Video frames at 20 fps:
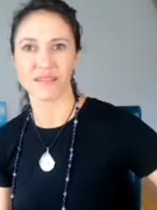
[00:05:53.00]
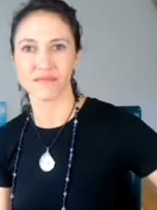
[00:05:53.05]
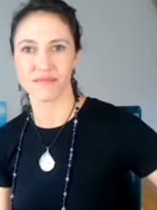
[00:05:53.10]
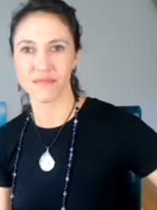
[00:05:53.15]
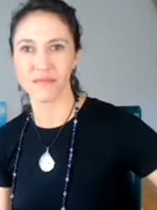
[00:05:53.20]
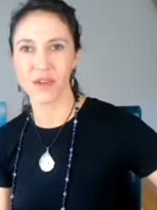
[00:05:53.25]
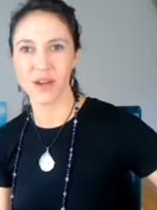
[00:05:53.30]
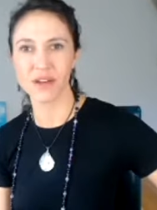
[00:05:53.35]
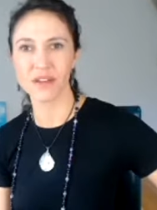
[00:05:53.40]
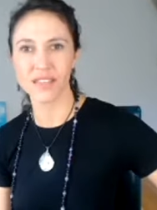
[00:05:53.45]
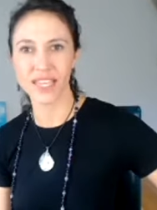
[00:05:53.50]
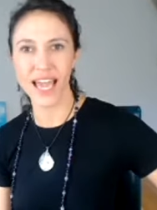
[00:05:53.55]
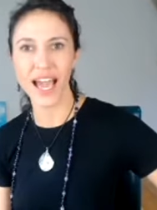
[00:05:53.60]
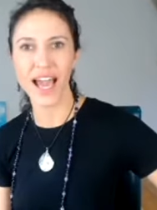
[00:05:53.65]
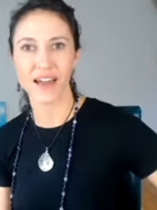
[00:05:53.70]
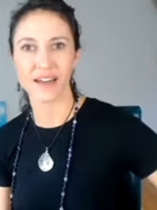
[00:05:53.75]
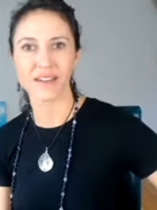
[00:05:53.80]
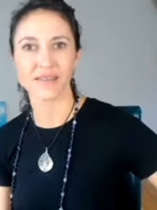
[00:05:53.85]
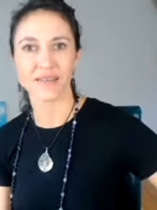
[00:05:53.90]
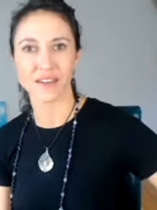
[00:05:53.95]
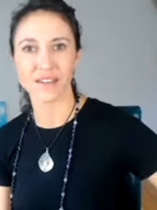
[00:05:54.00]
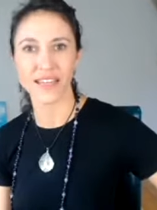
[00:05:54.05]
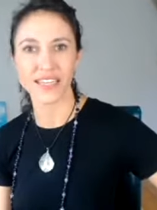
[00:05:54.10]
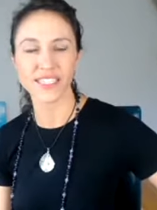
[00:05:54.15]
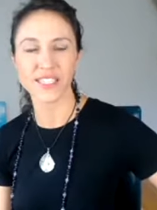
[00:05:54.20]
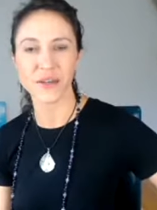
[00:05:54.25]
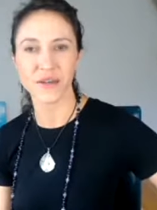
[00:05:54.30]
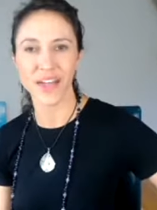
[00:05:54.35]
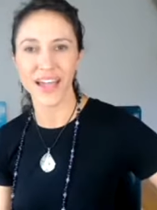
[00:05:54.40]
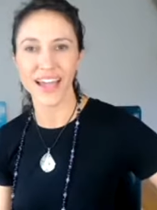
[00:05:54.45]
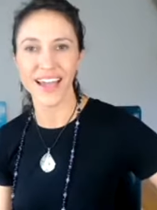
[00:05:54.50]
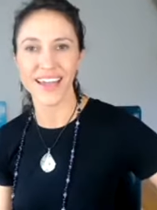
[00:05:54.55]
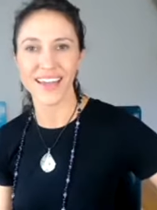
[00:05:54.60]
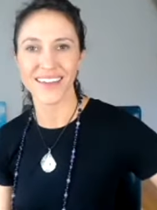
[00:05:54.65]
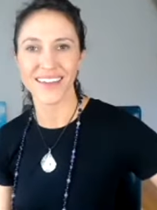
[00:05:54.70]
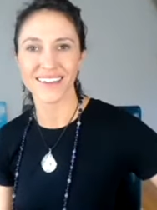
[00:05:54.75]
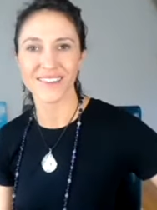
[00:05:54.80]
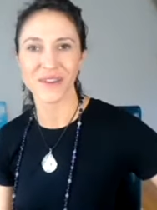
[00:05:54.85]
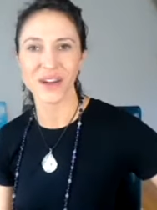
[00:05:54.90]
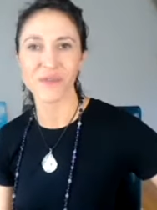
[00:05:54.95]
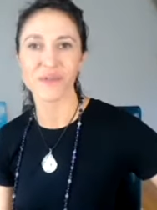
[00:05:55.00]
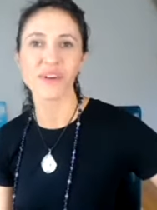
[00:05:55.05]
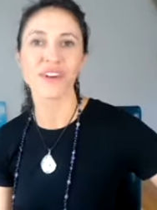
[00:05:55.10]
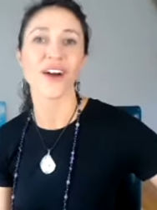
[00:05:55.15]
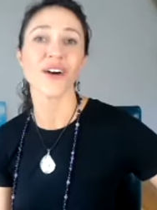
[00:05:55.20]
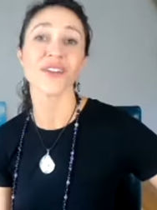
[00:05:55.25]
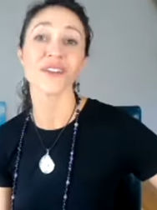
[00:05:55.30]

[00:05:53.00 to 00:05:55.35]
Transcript: oh yeah that's okay i want all